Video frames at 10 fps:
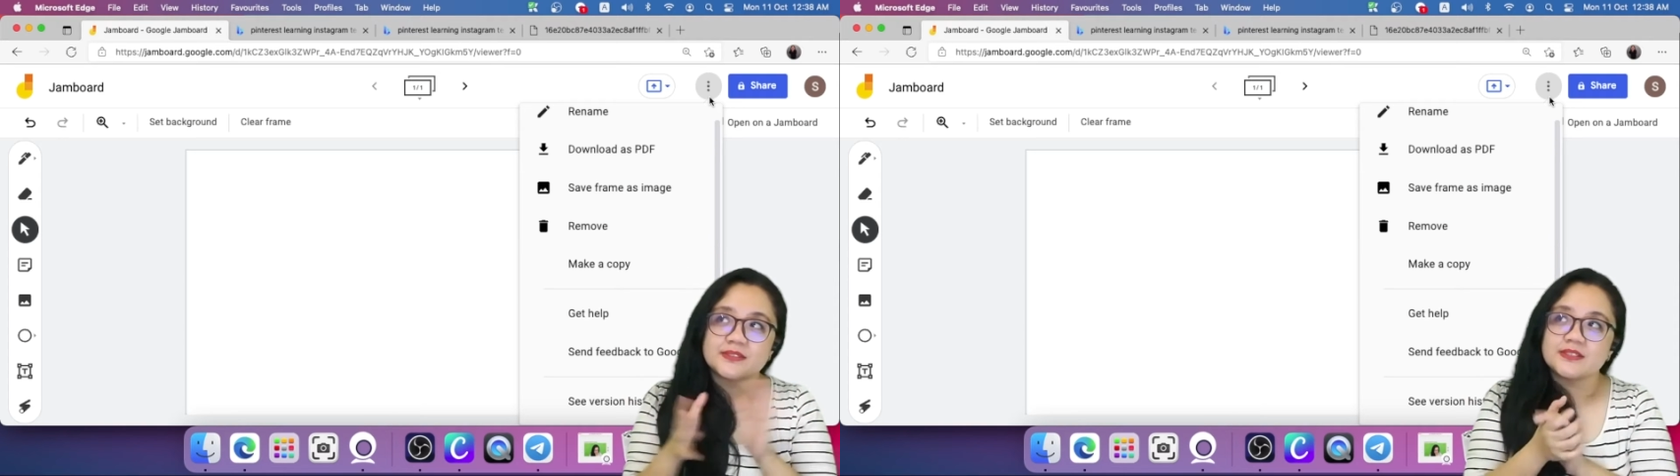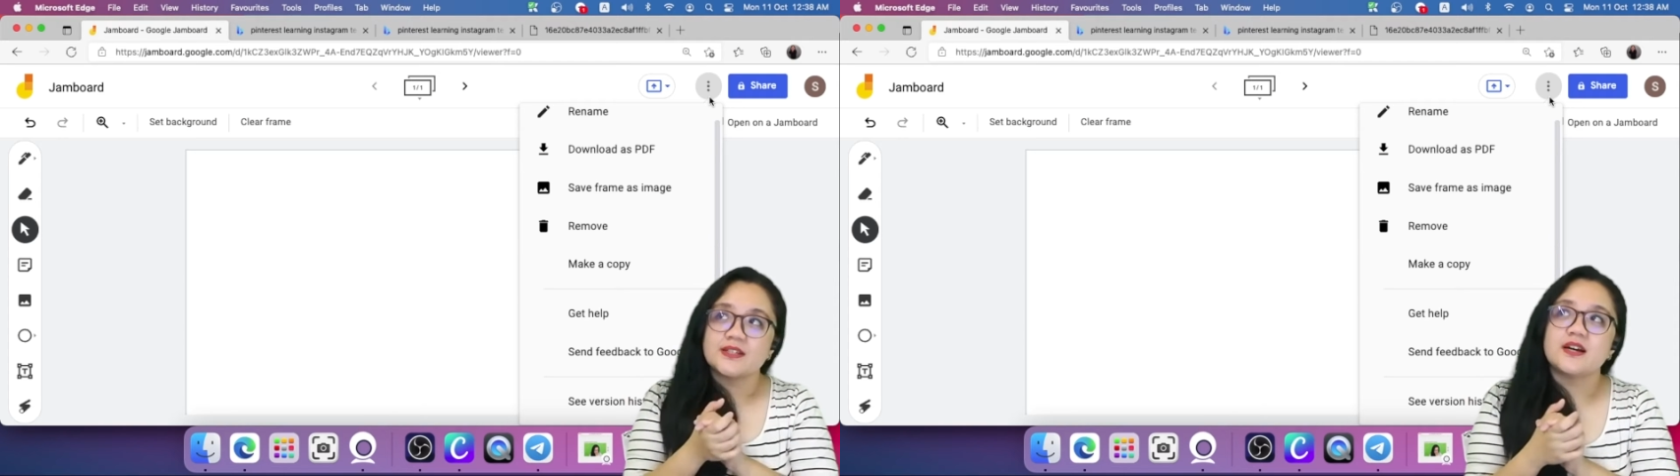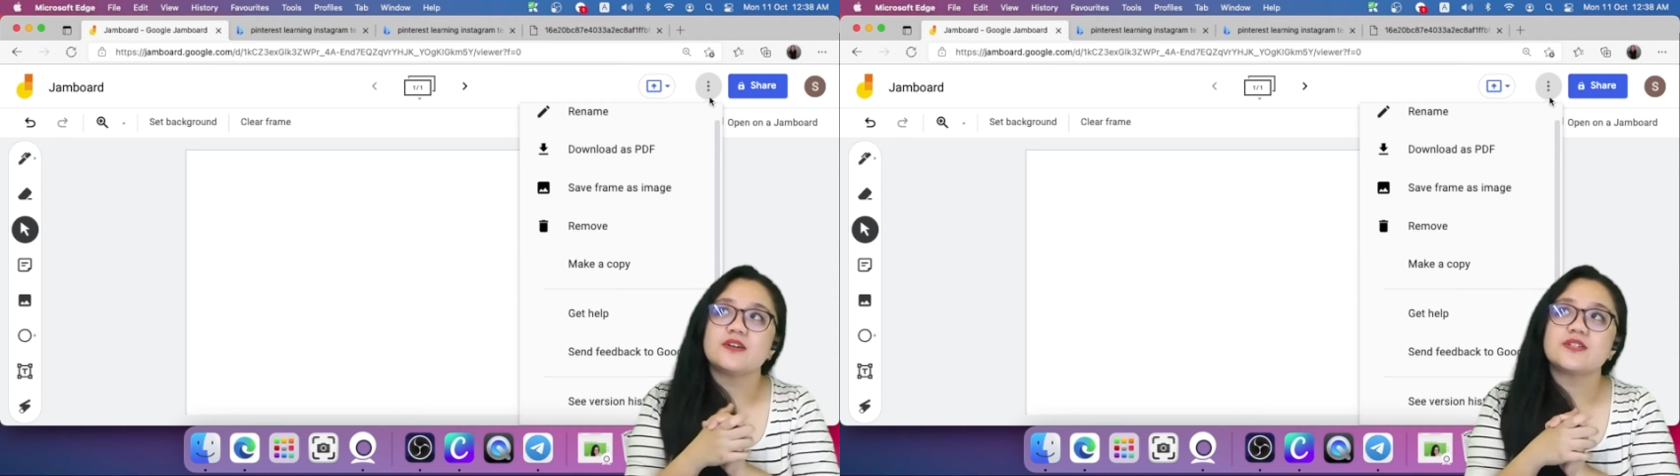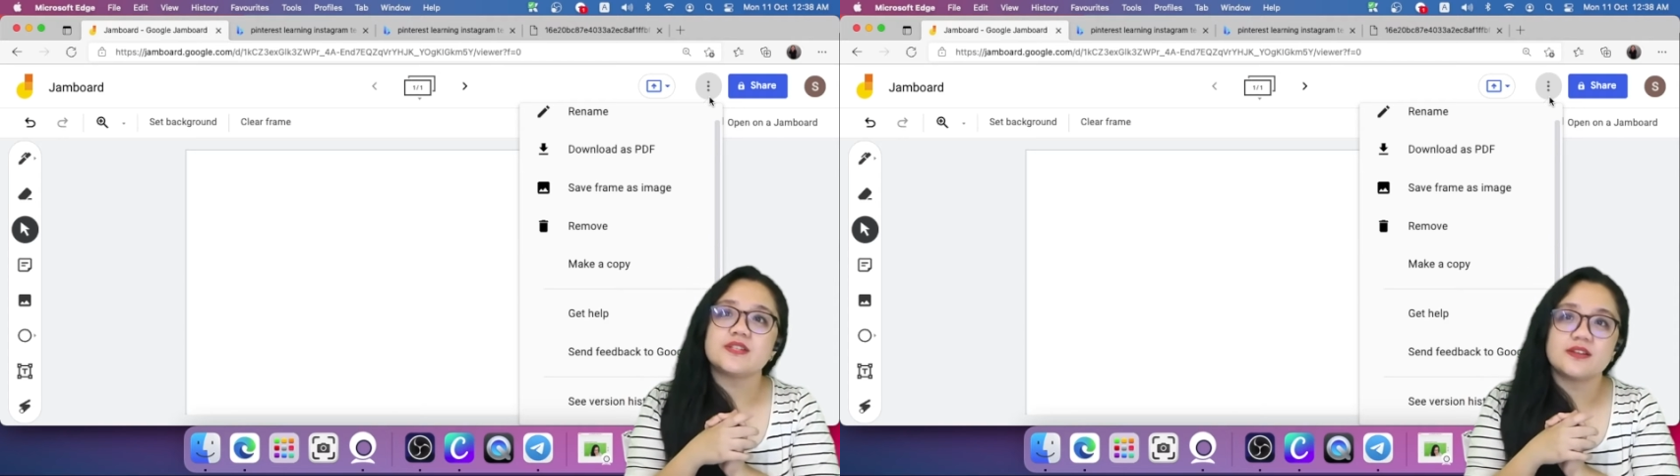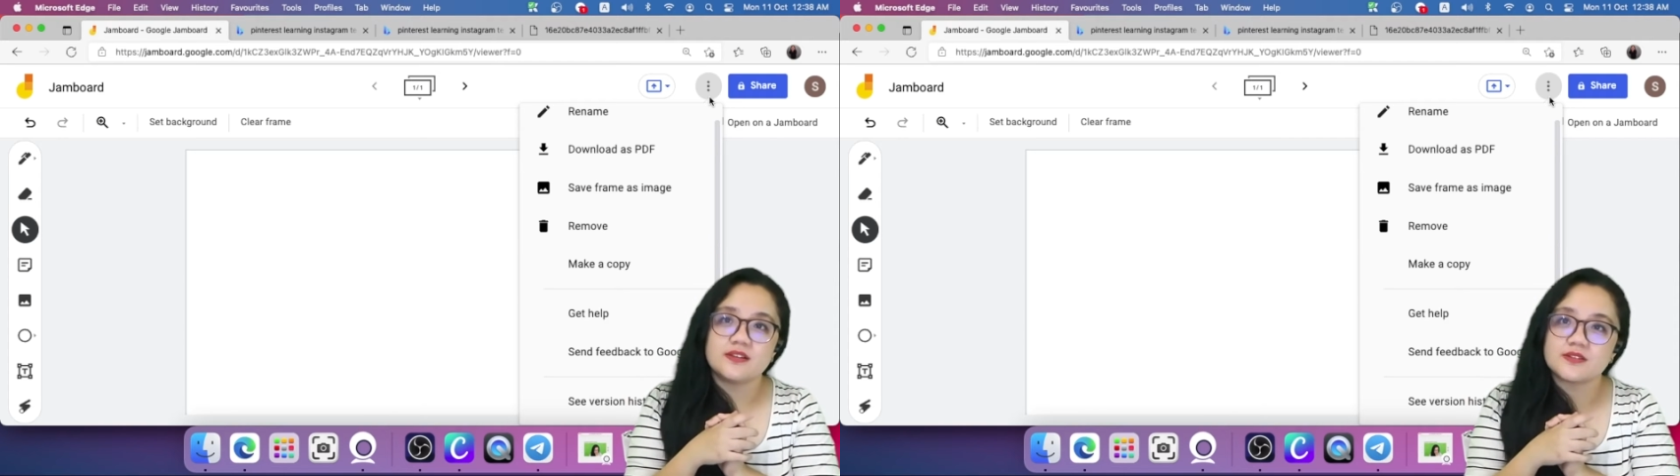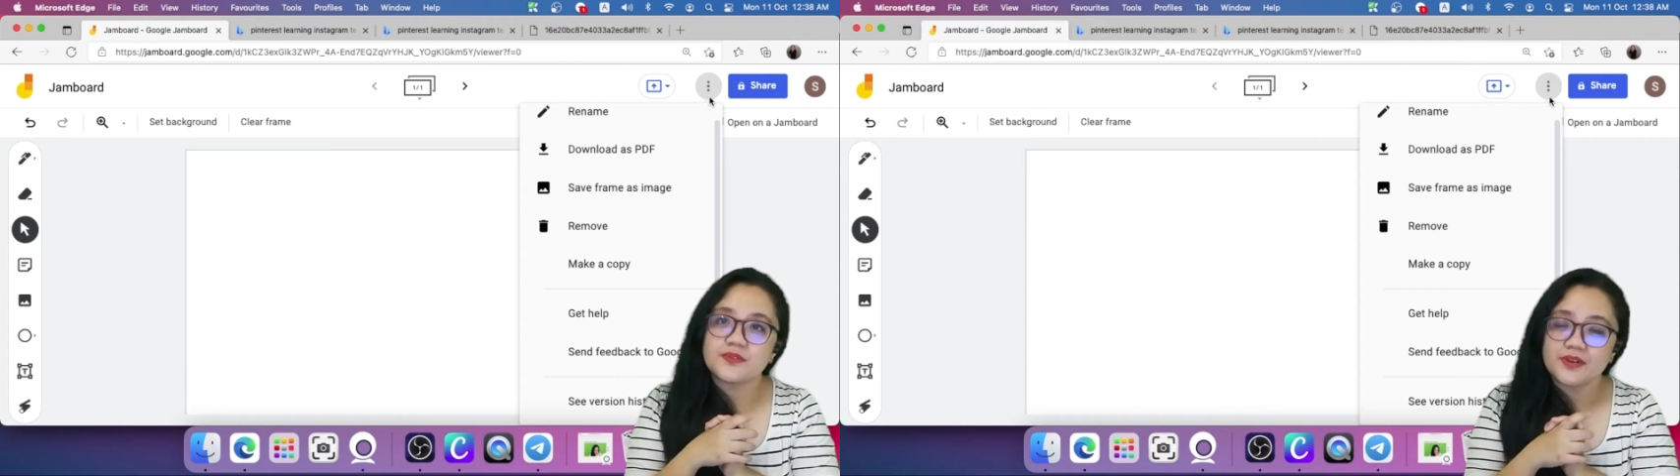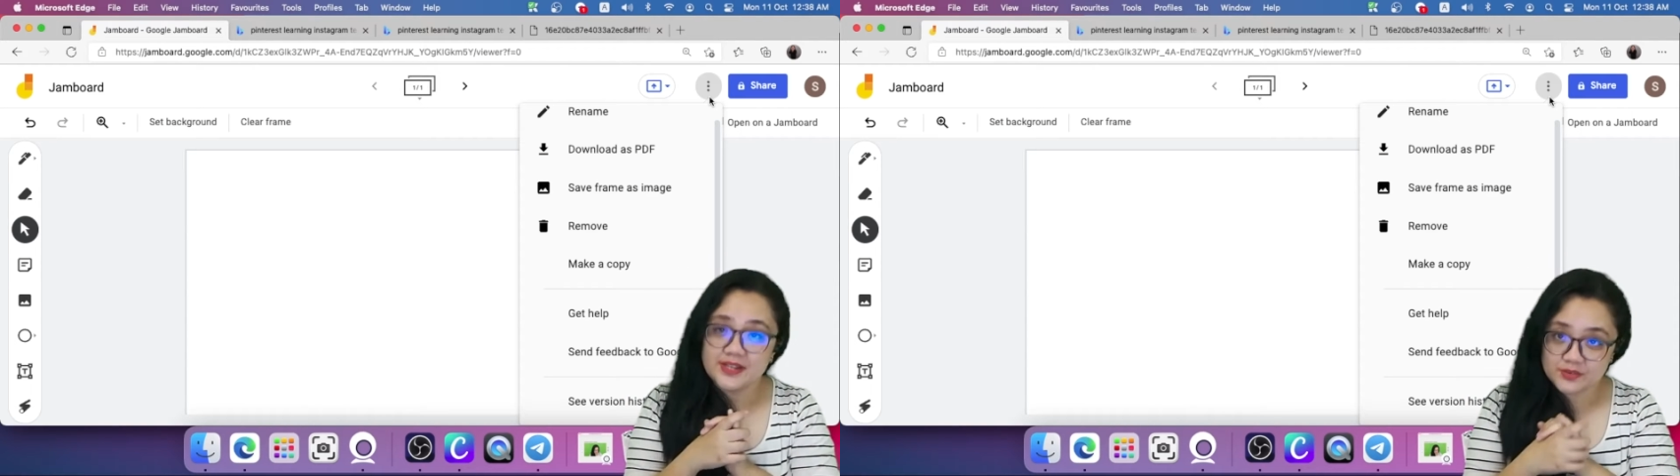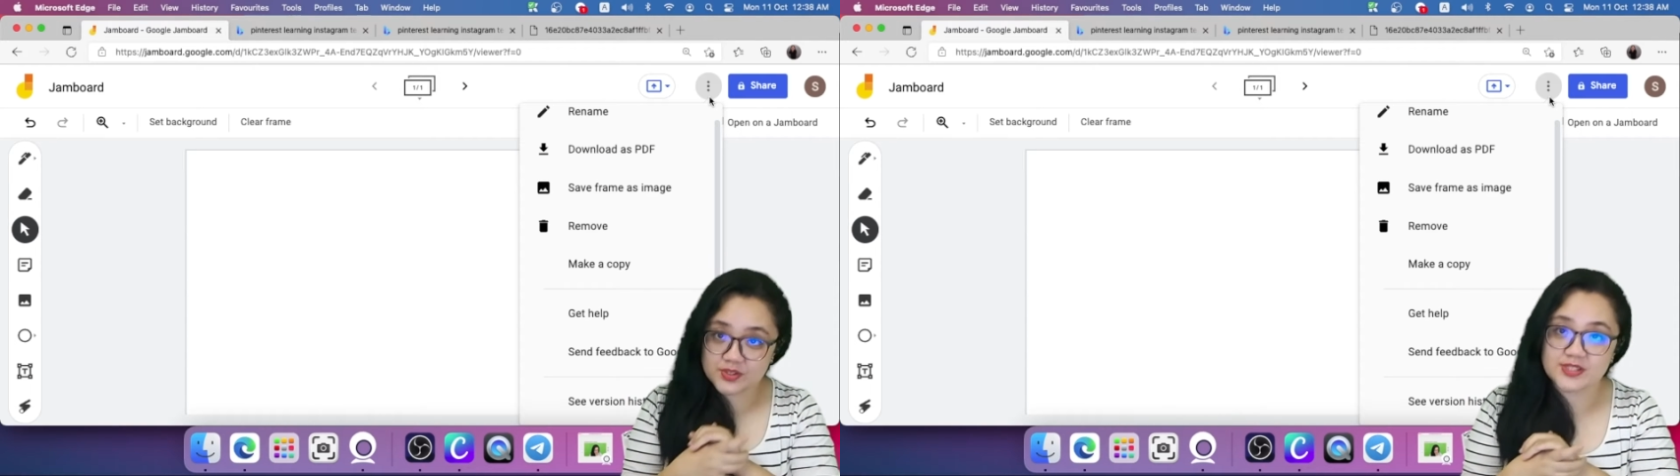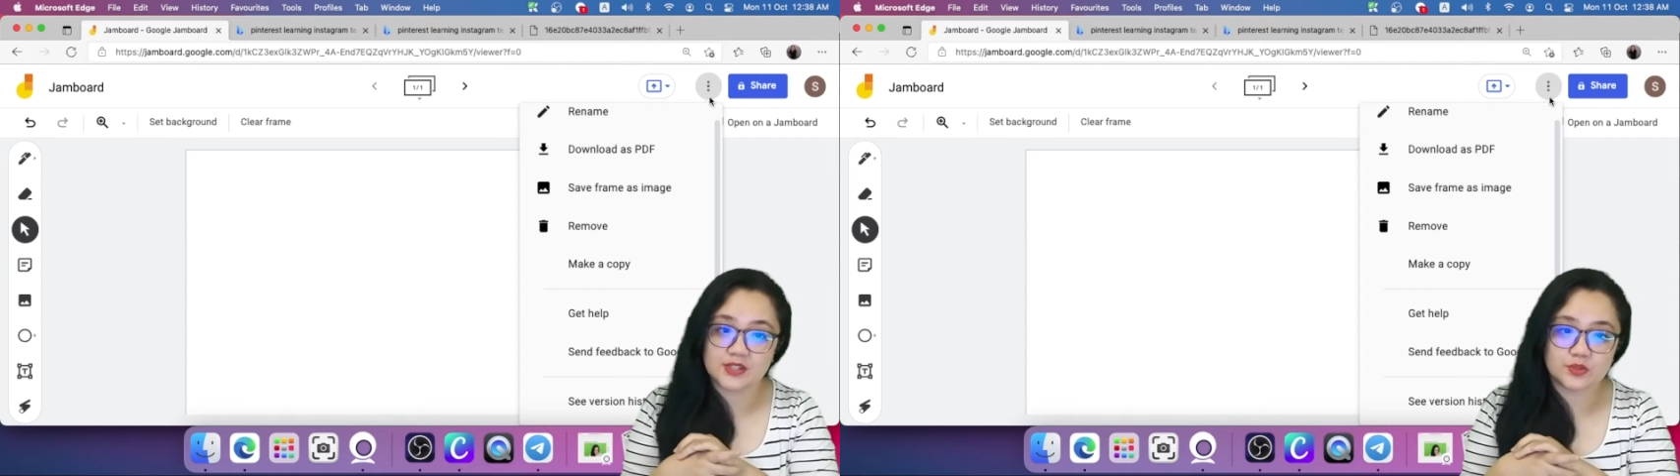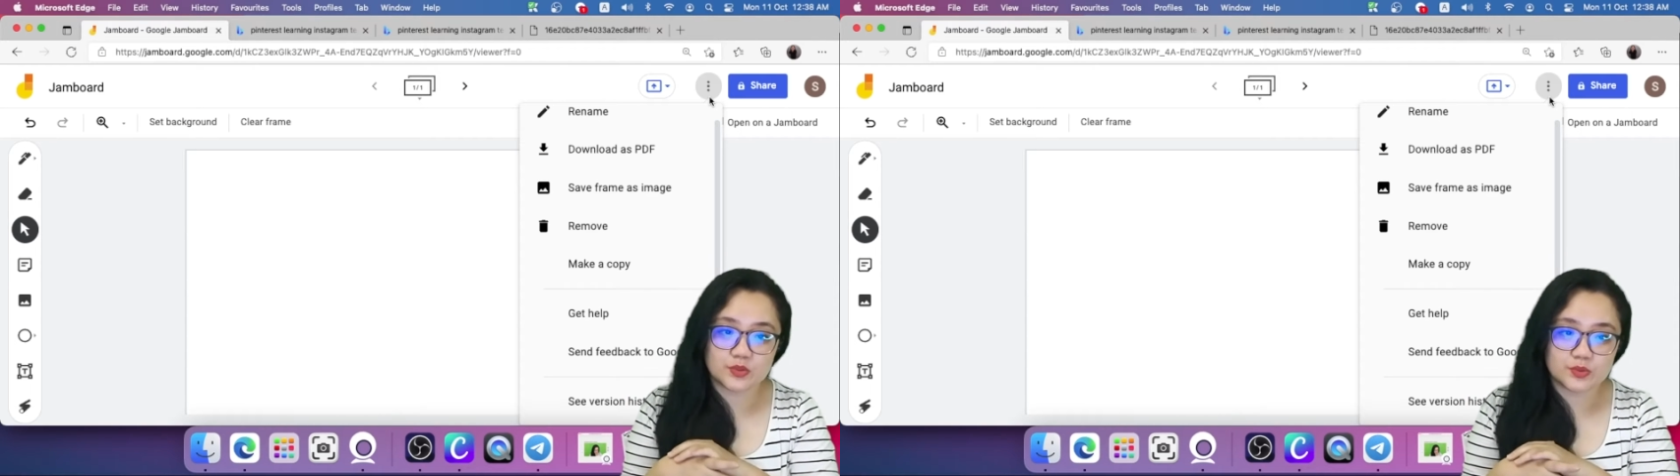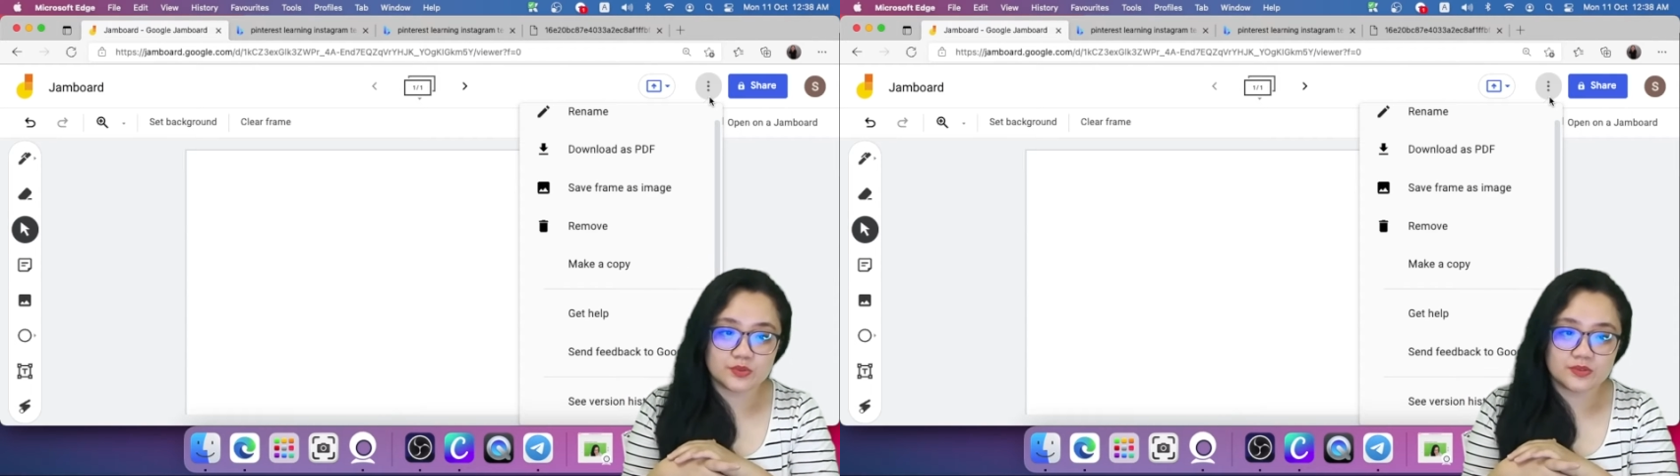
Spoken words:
I would say, is a very interesting tool,